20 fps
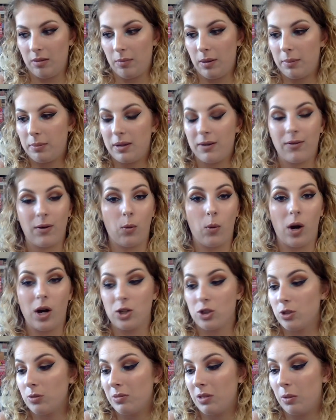Maybe if I
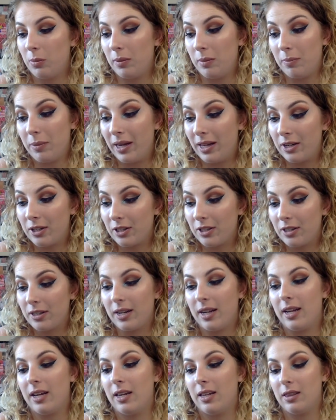wash them, they'll be better
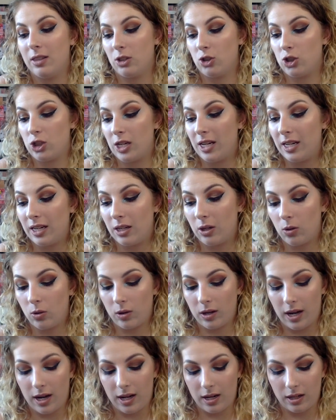and the shedding will
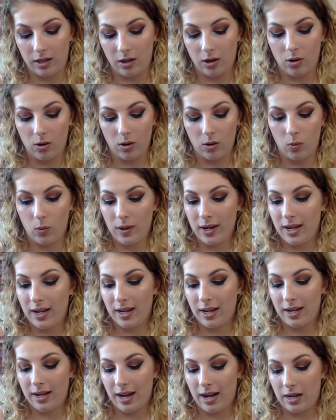kind of go
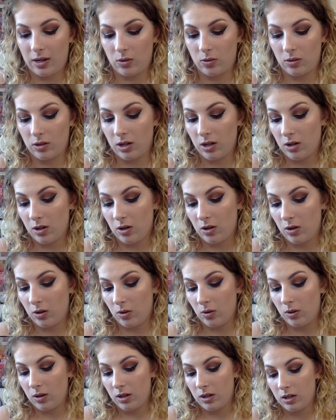away. I don't
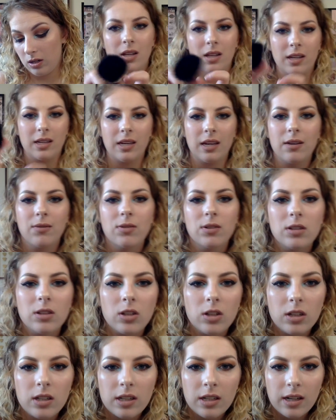know. Like, even
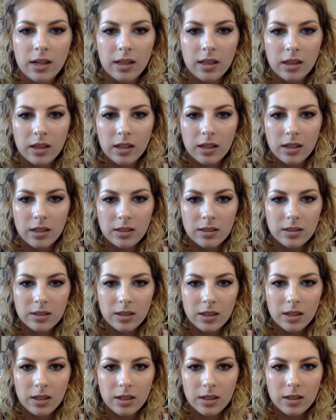looking at this,
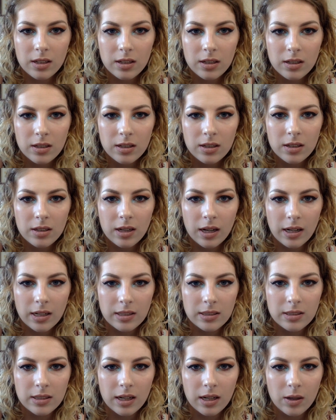like, kind
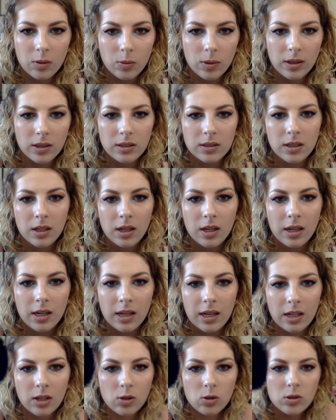of sideways,
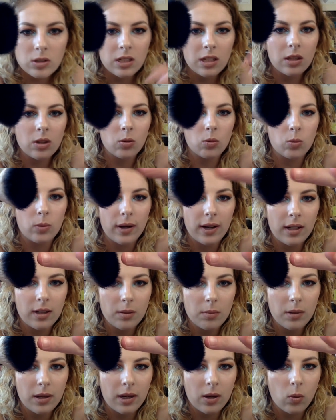can you see the
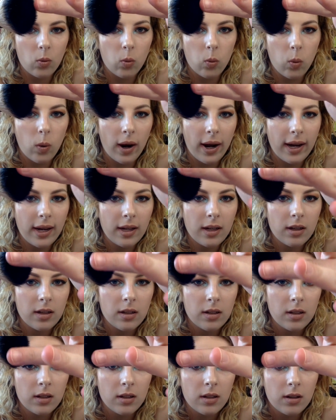random, like, white,
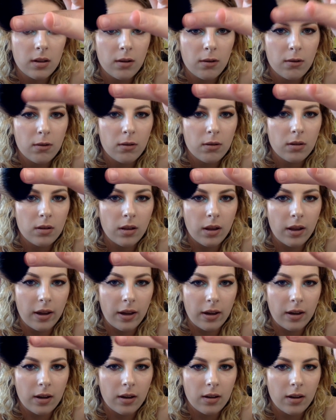
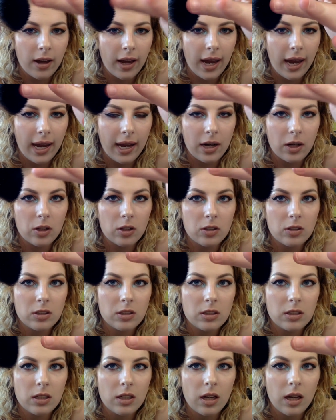like,
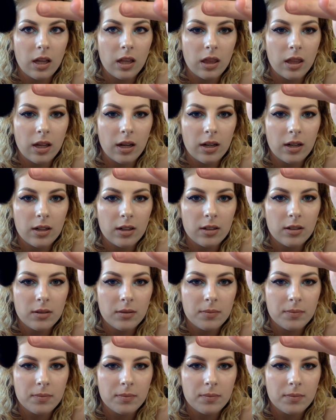hairs in there?